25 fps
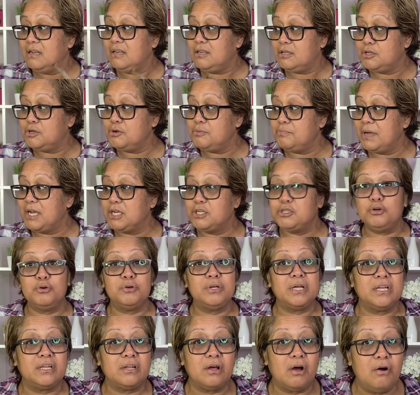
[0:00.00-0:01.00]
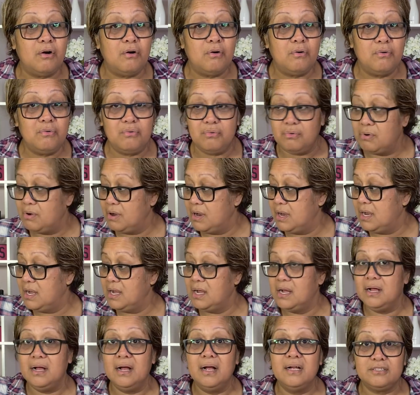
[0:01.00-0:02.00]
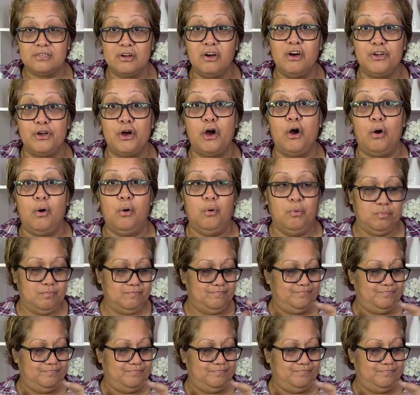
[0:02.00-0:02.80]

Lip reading: to make sure that the hole has got a hole.